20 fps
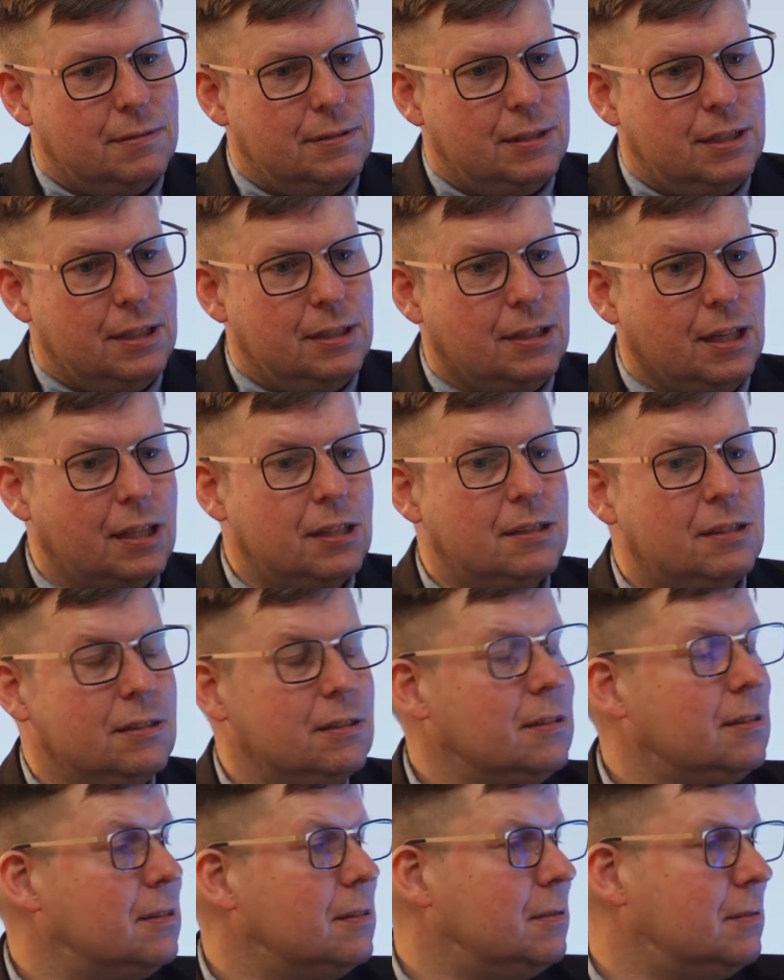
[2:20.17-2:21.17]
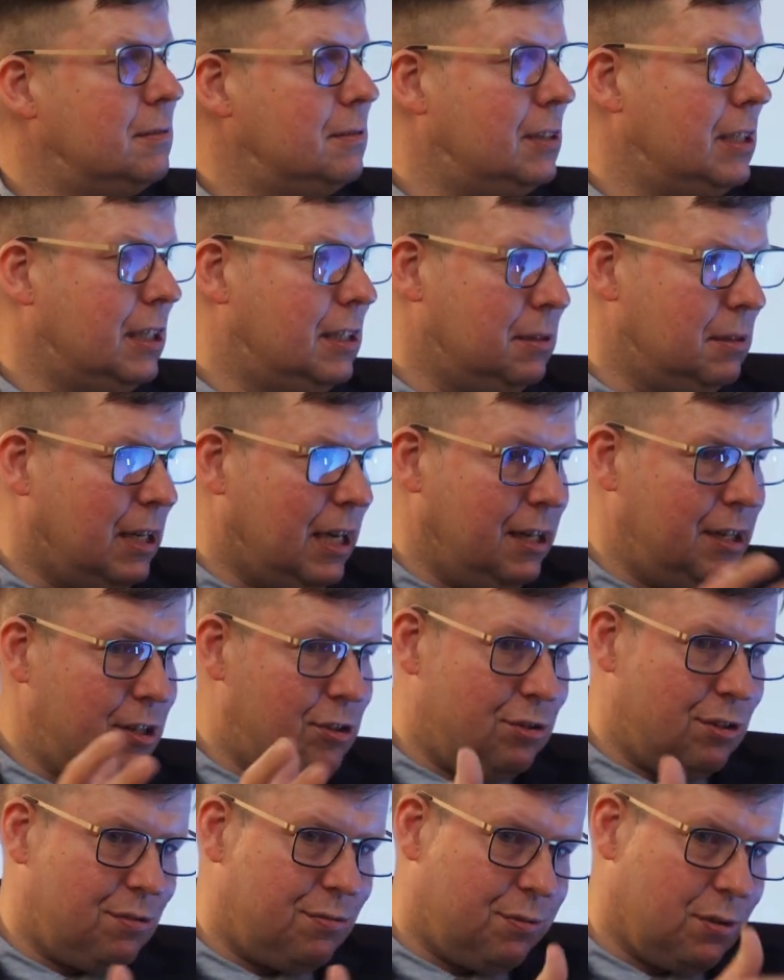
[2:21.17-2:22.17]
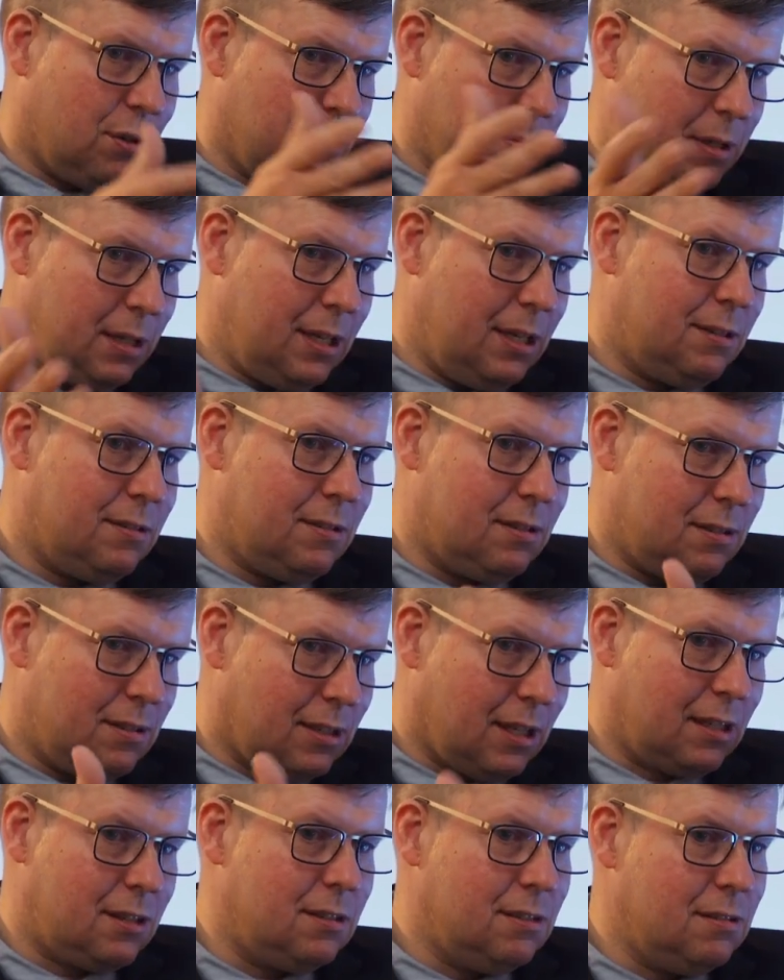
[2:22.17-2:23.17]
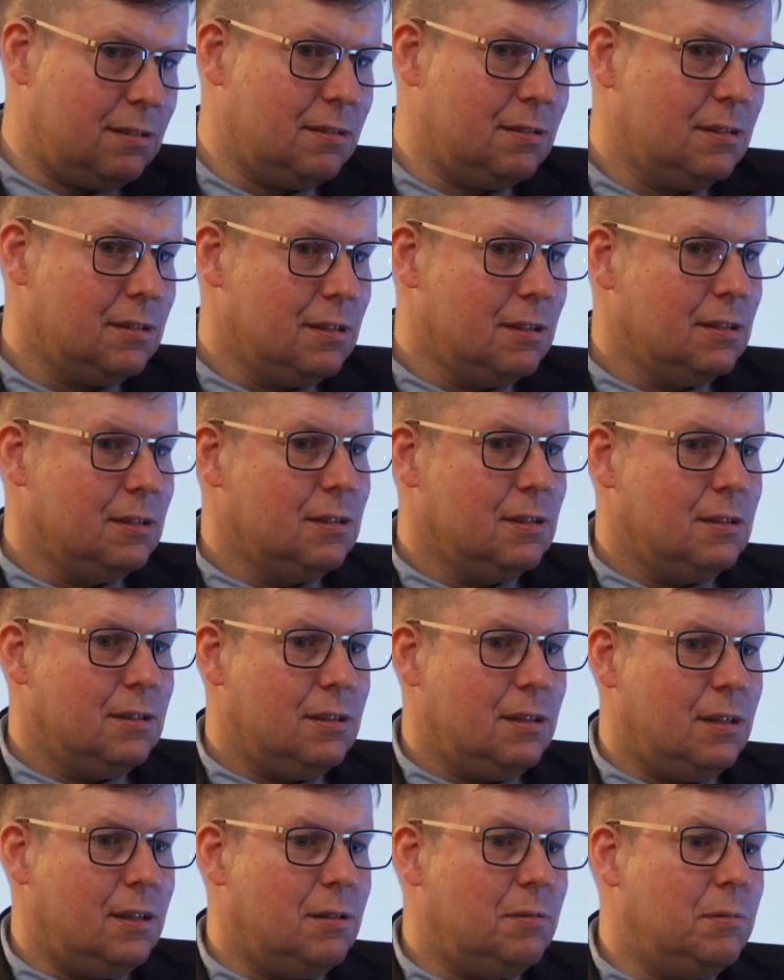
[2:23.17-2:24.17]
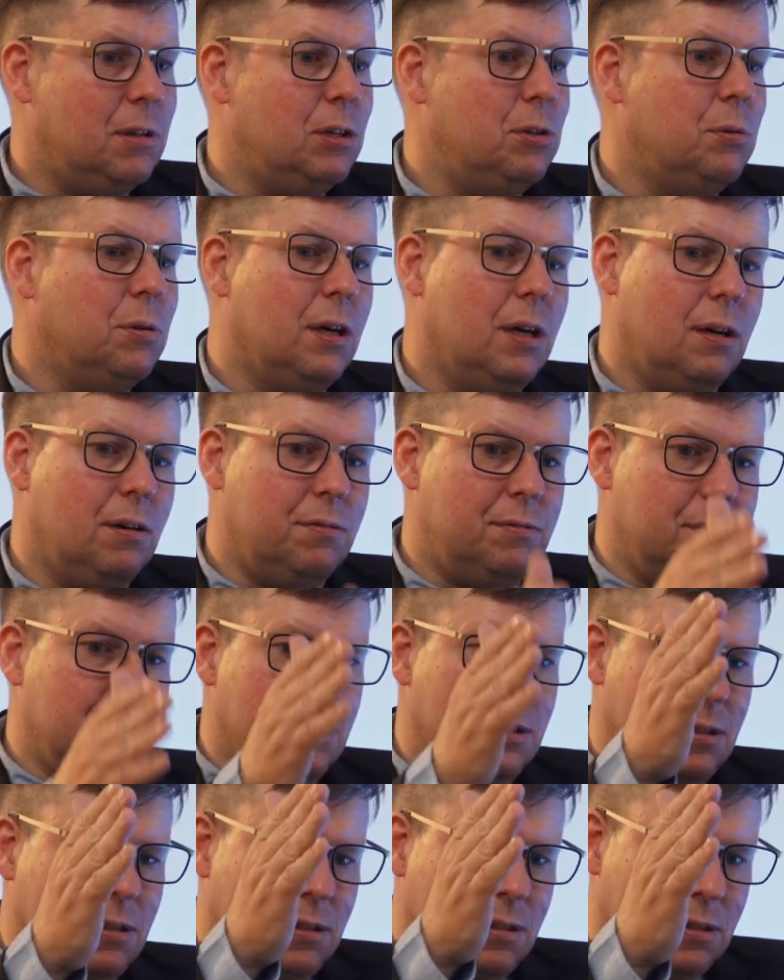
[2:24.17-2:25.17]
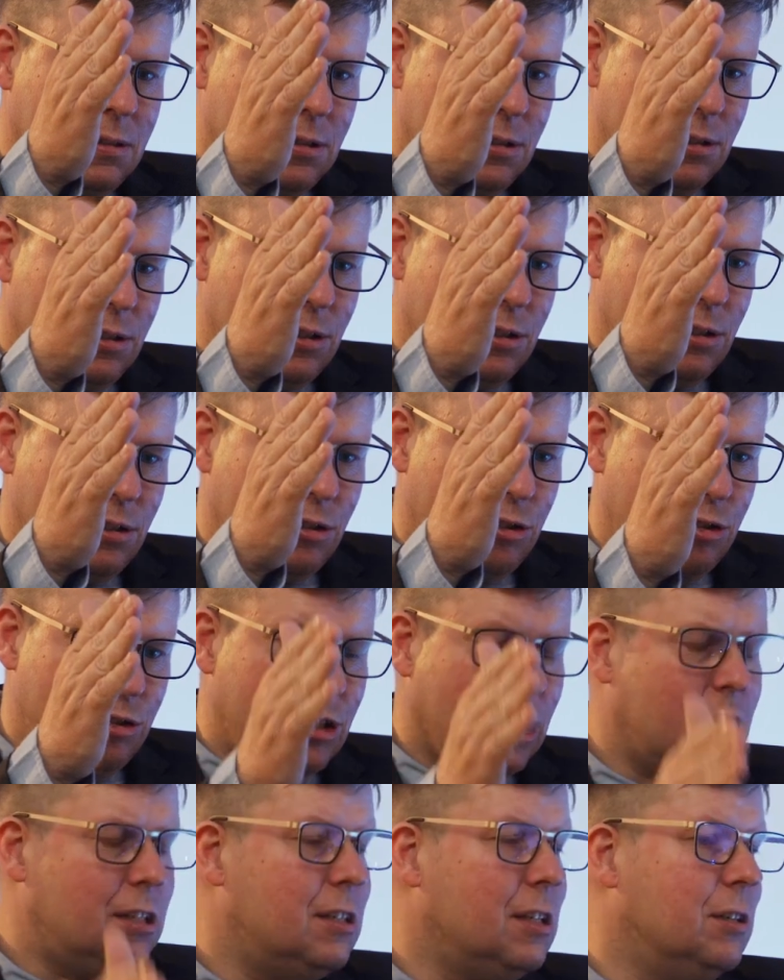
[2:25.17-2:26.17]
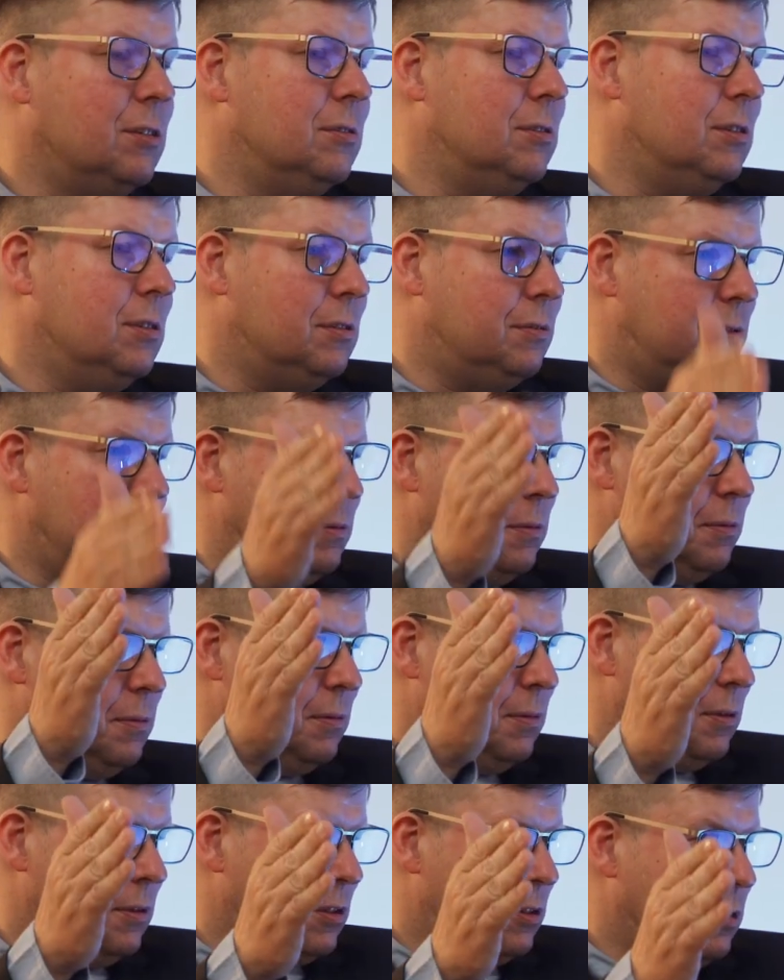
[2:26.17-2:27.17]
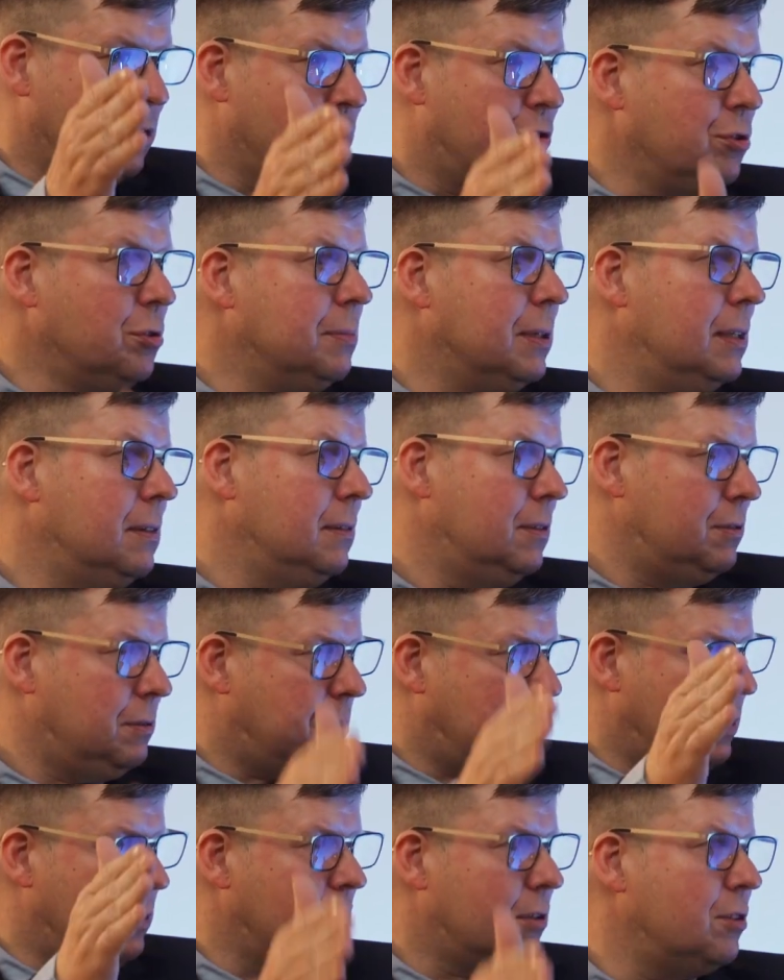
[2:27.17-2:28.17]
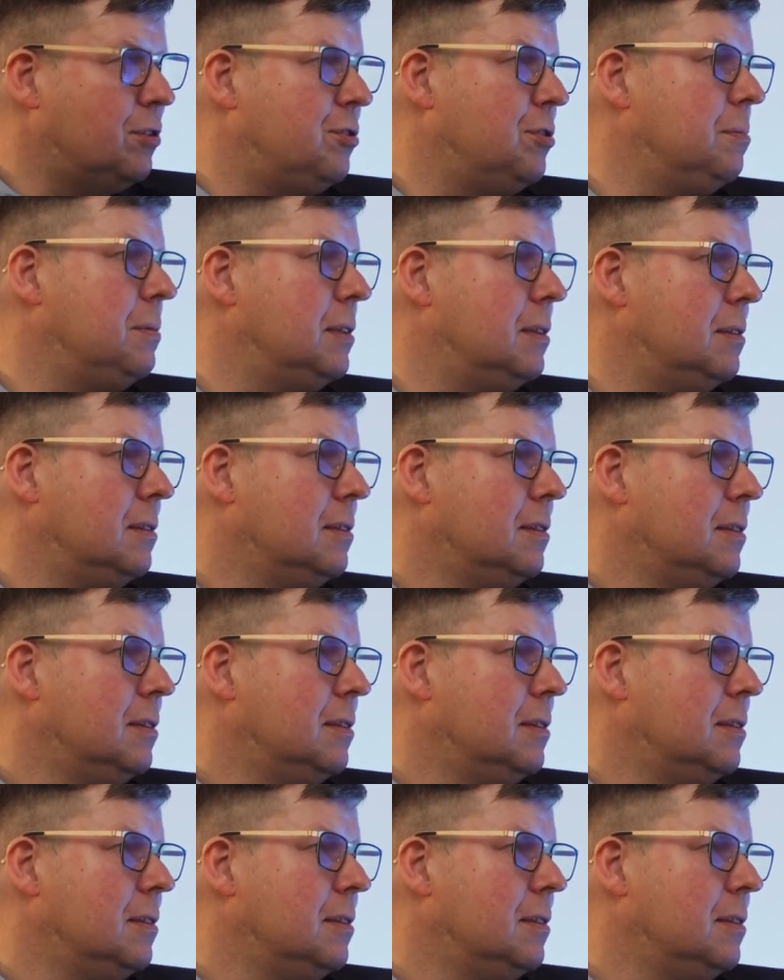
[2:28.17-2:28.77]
inductance, like any transformer has a inductance, and when you have a shutdown of a power consumer,